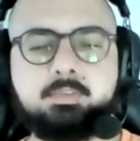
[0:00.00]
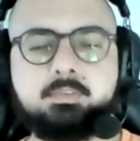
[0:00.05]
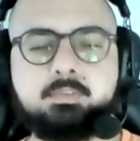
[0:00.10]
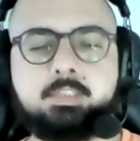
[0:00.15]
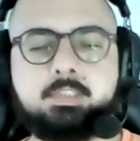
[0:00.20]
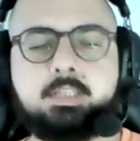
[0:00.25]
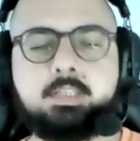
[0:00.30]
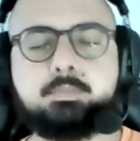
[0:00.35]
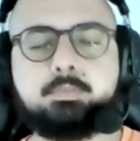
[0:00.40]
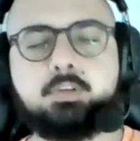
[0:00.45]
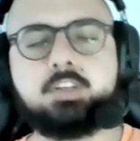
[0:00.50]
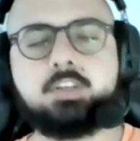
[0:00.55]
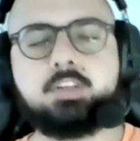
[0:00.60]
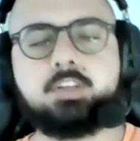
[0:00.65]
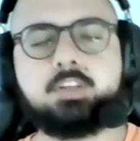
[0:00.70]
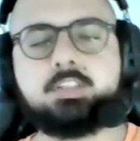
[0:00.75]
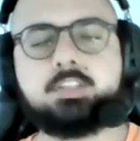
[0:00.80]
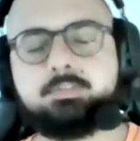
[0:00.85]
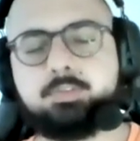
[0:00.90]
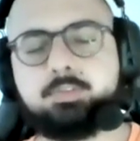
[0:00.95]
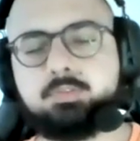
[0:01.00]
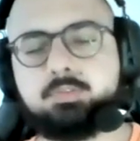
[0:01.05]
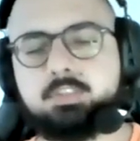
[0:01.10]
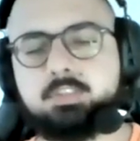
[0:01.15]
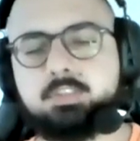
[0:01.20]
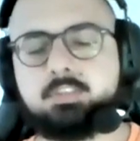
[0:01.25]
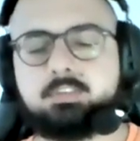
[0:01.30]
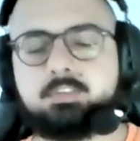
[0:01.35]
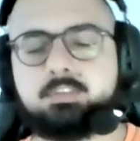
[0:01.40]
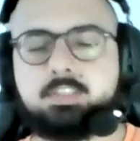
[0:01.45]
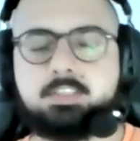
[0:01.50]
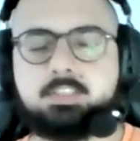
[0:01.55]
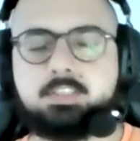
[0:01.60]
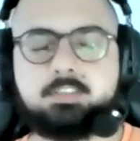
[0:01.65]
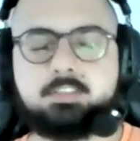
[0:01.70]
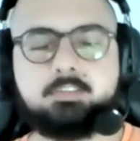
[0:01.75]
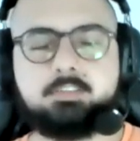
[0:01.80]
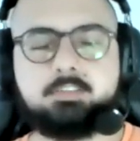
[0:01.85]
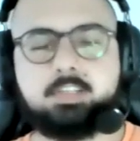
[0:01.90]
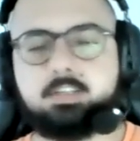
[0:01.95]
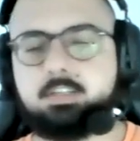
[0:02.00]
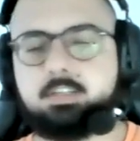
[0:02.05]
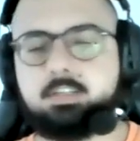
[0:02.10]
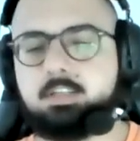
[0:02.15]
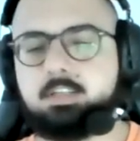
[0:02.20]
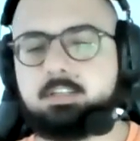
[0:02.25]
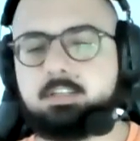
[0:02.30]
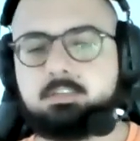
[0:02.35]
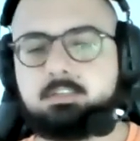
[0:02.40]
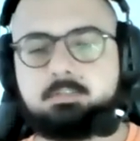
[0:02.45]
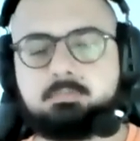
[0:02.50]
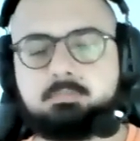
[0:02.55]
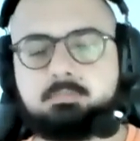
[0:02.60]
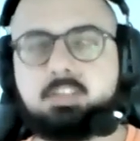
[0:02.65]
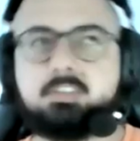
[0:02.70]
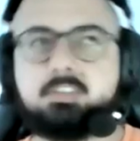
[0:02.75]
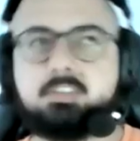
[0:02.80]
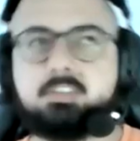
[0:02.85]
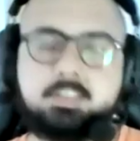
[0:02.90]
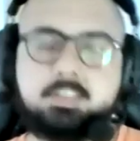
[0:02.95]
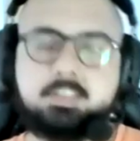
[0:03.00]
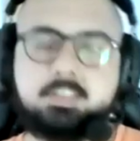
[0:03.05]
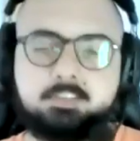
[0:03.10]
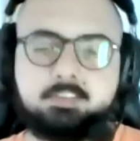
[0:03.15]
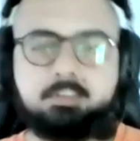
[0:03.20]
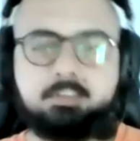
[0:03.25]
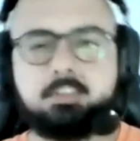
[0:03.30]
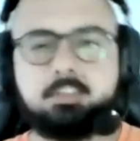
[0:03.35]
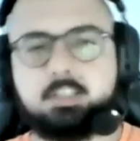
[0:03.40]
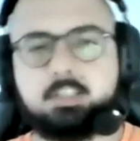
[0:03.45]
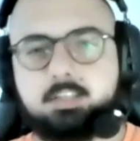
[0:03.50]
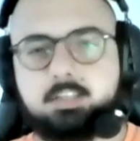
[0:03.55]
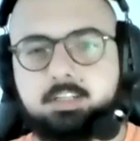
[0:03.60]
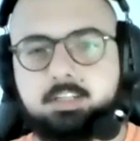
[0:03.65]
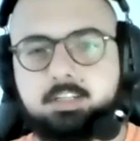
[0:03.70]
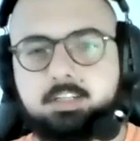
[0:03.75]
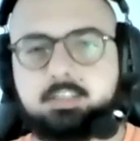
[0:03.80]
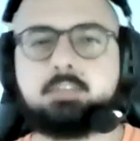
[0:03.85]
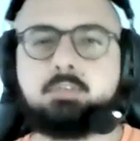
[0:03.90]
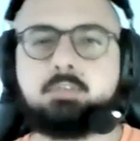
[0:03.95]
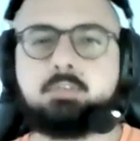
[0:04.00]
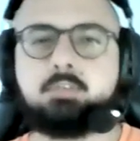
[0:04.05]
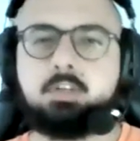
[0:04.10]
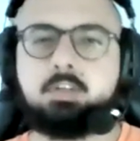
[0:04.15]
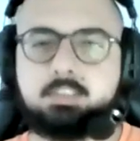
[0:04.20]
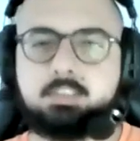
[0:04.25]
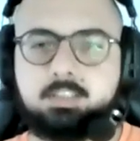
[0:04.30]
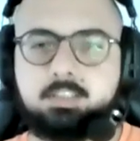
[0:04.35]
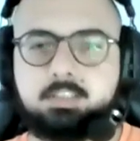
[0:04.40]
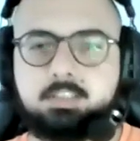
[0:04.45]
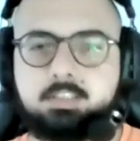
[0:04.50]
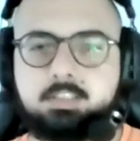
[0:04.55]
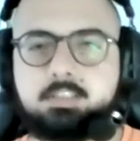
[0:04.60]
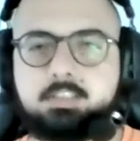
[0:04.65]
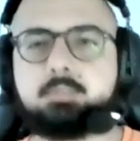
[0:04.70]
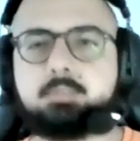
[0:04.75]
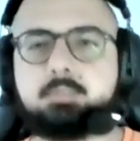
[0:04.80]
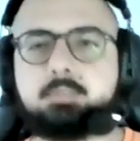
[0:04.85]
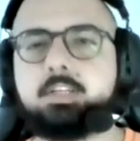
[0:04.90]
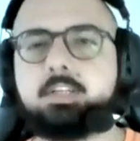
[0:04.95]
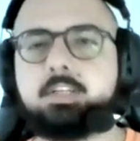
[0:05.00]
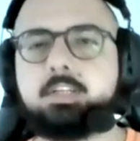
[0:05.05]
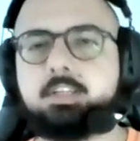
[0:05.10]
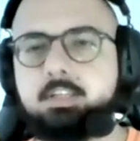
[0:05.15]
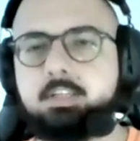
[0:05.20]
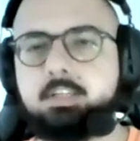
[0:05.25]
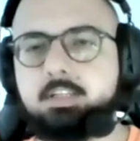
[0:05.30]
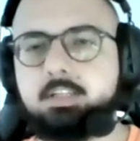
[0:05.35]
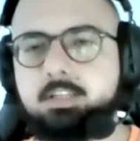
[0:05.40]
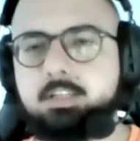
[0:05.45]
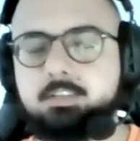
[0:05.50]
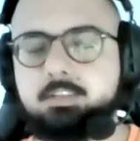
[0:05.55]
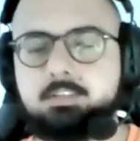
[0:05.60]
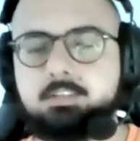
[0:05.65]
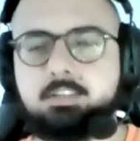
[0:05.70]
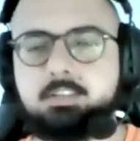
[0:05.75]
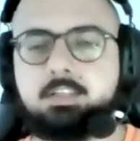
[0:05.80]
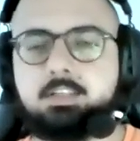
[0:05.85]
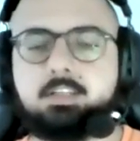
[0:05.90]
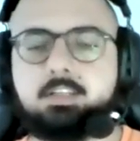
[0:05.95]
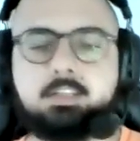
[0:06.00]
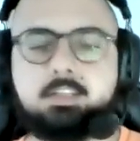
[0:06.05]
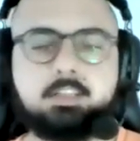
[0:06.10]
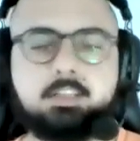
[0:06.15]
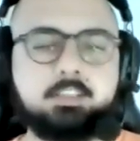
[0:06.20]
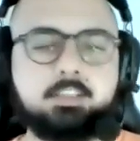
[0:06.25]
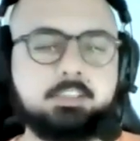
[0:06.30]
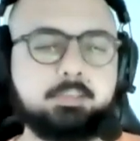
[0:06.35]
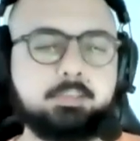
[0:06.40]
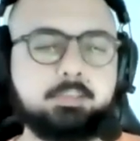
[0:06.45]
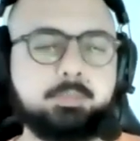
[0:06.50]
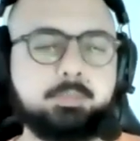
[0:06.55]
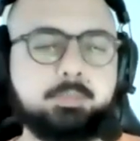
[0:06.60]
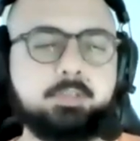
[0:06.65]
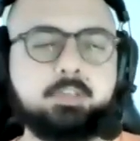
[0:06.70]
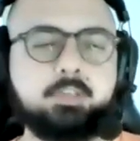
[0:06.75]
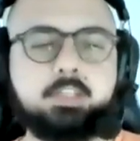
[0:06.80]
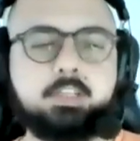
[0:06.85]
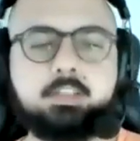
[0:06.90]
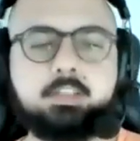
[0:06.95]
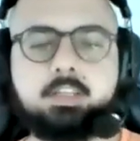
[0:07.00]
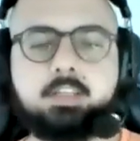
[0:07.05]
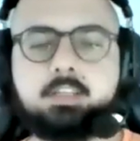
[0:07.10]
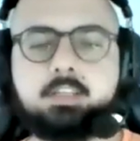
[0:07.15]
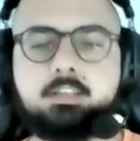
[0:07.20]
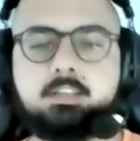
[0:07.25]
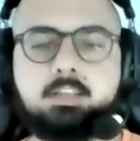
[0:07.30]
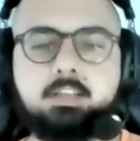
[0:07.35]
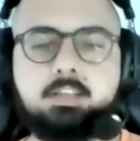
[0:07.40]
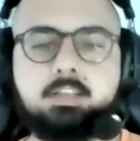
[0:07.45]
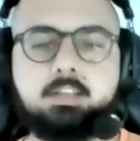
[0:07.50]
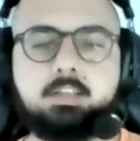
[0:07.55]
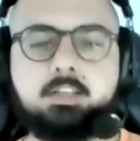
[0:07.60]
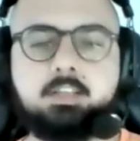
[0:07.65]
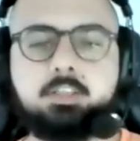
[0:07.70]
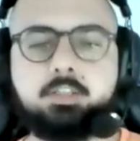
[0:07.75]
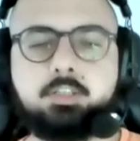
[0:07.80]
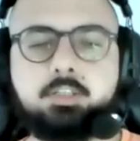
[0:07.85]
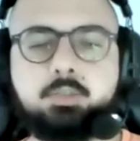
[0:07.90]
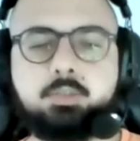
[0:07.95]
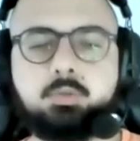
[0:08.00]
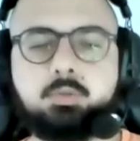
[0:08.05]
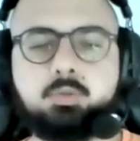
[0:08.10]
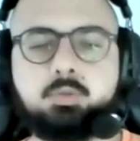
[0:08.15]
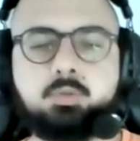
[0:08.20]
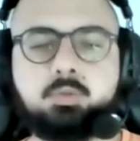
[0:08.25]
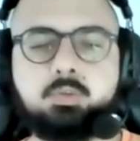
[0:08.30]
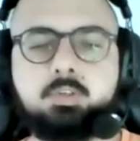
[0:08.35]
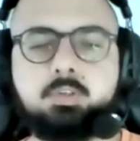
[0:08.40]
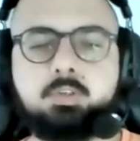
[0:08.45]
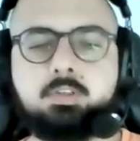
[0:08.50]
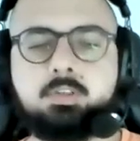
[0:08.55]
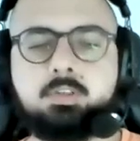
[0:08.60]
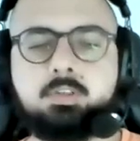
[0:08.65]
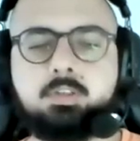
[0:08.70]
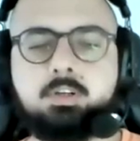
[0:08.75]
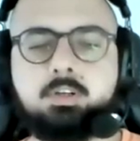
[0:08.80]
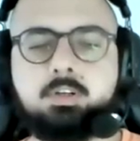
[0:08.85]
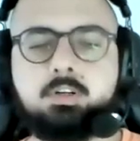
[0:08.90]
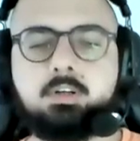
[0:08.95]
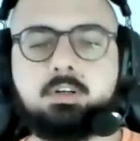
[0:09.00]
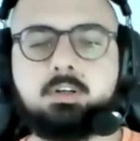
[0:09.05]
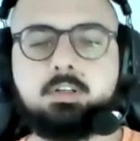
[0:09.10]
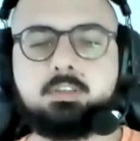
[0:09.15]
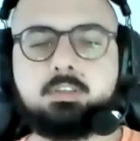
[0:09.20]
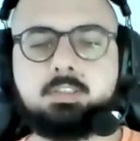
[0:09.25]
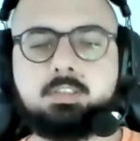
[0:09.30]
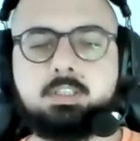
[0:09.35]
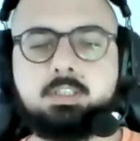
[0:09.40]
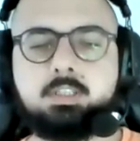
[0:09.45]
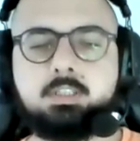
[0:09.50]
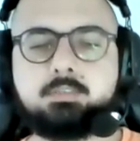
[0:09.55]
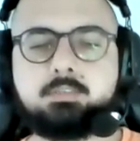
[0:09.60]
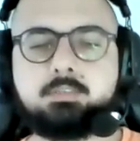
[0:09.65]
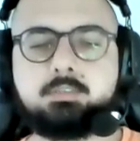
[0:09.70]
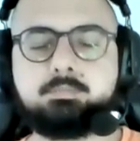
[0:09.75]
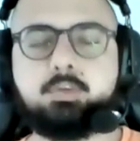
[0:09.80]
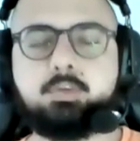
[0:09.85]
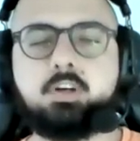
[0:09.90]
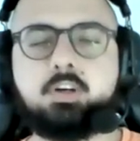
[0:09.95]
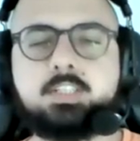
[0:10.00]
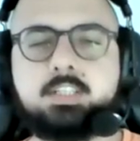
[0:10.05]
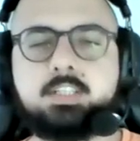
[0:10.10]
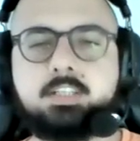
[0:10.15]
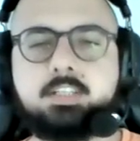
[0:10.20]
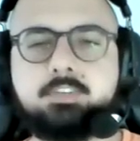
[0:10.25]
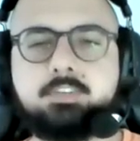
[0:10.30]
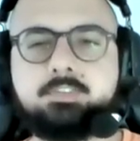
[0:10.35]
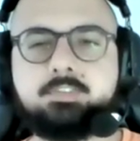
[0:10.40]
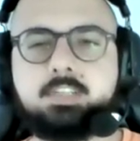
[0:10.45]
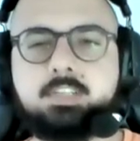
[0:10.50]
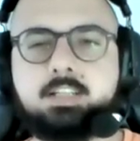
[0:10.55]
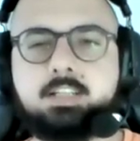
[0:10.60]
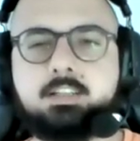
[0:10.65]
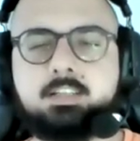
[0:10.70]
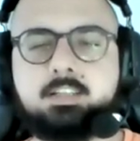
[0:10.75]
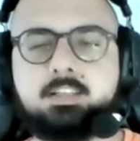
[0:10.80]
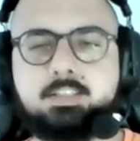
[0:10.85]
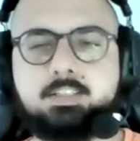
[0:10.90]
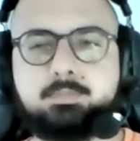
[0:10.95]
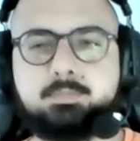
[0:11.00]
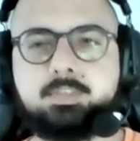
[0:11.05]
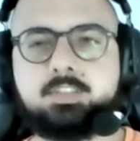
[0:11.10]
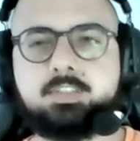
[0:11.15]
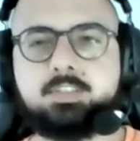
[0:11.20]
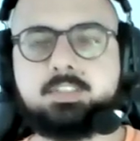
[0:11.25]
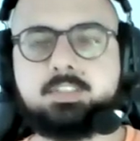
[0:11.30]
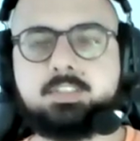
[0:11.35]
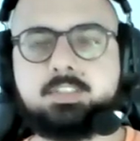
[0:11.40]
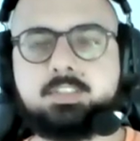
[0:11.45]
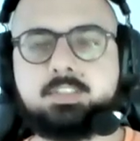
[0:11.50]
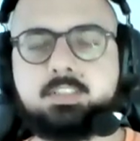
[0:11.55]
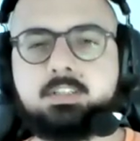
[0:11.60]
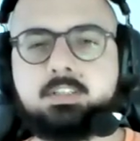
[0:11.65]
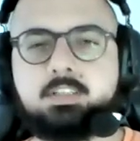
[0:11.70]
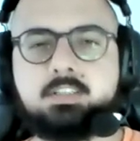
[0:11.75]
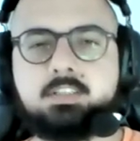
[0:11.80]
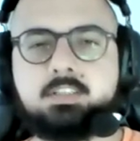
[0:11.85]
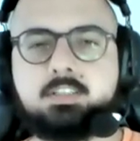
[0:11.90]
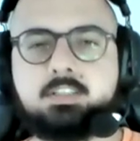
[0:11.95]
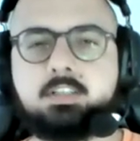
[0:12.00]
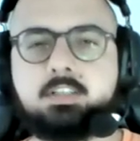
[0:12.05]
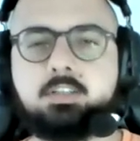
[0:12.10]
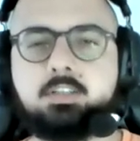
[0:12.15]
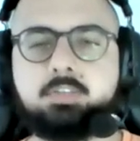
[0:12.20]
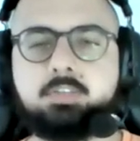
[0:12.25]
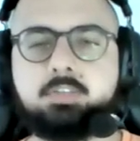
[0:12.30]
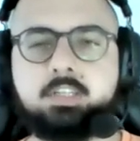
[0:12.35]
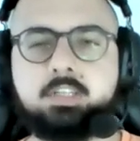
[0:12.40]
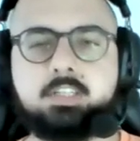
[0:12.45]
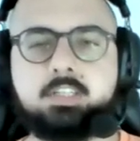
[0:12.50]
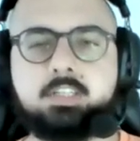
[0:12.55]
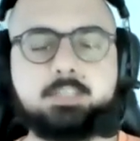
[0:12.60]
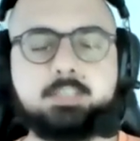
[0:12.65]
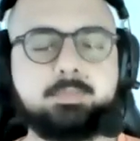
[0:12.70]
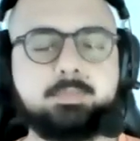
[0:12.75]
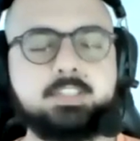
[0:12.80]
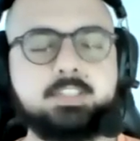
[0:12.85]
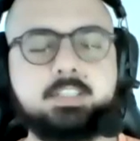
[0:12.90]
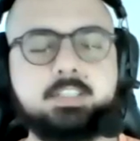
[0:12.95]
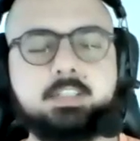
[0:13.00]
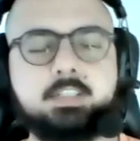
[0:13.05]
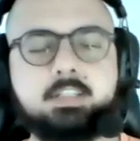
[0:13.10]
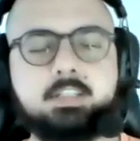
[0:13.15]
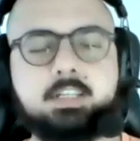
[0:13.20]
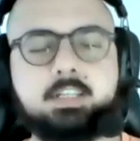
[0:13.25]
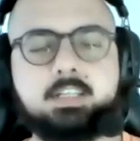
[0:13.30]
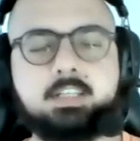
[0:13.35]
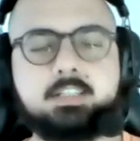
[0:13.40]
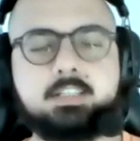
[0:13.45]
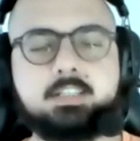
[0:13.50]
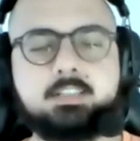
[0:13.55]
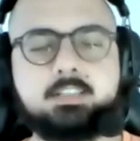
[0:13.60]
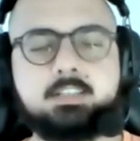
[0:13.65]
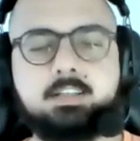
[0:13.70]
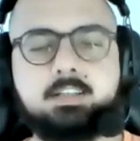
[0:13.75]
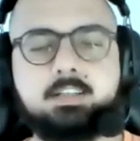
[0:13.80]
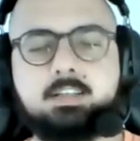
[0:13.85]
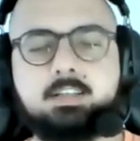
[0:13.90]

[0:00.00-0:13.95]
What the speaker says: in the process of users registering and not registering, like connecting their wallet, connecting their BrightID, and contributing, that you are positive that this person is colluding, this person is